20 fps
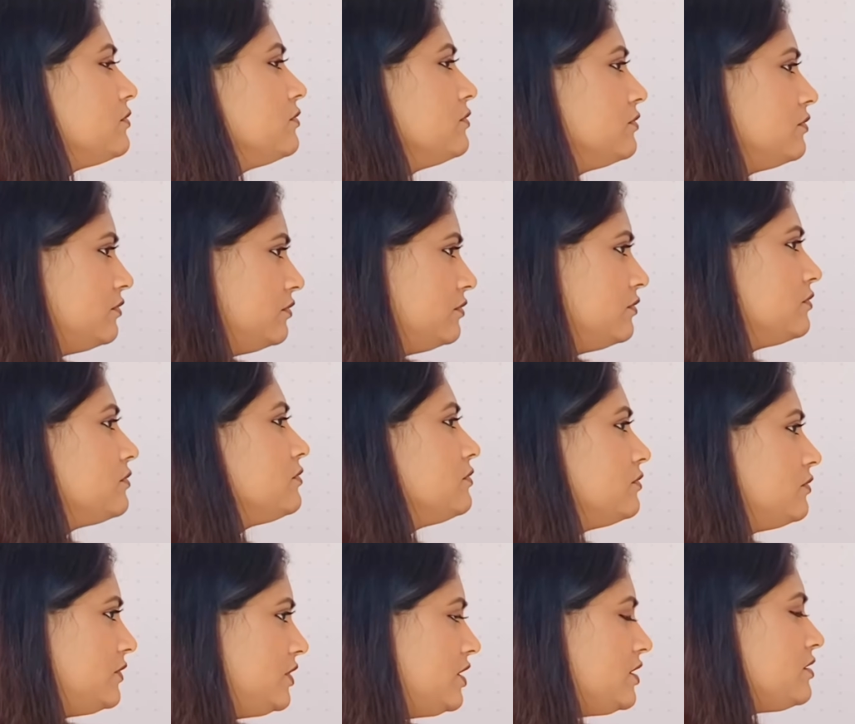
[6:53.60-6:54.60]

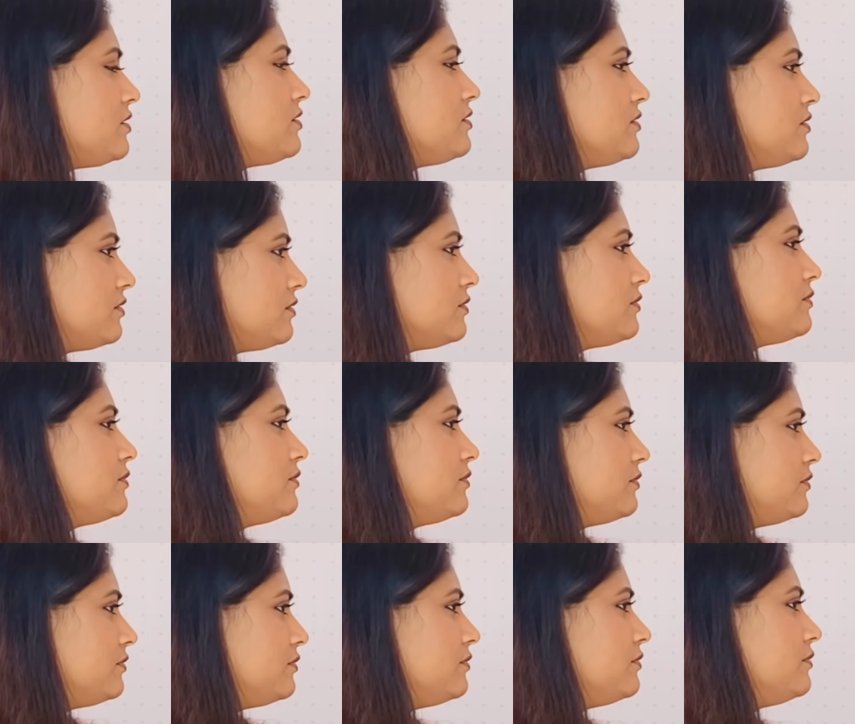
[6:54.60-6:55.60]

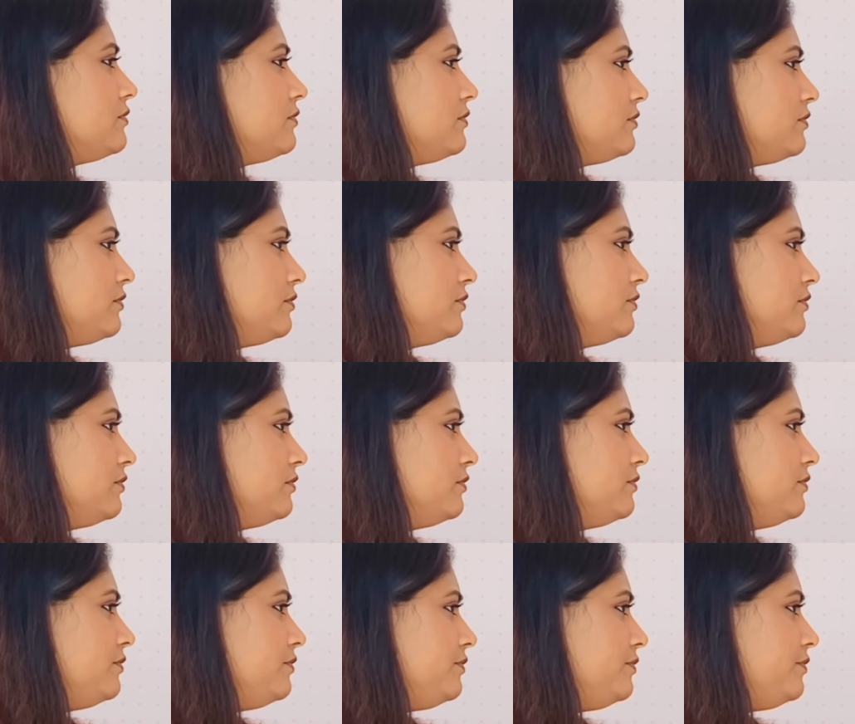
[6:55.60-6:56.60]

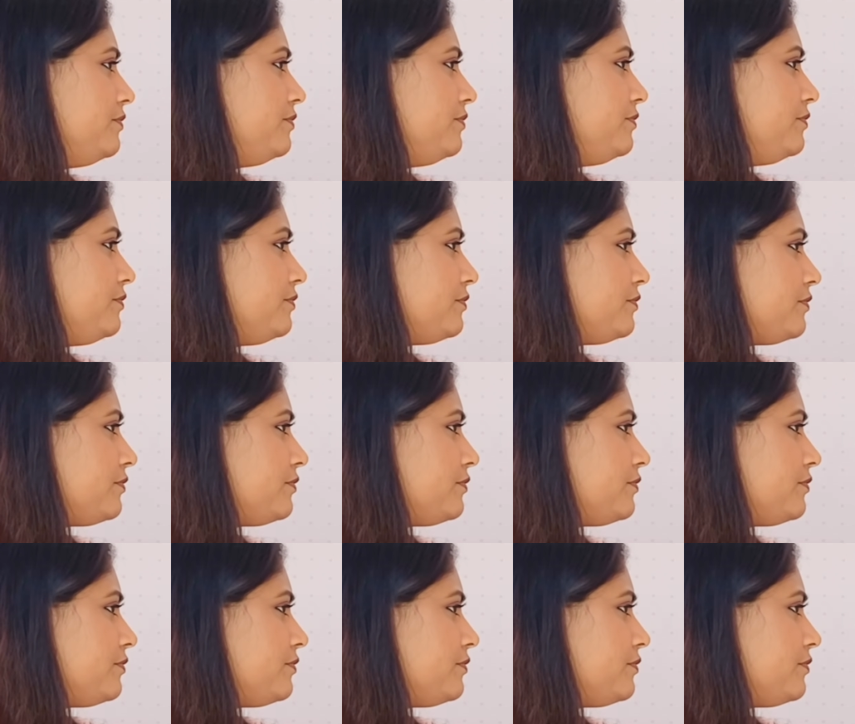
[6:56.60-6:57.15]
(not speaking)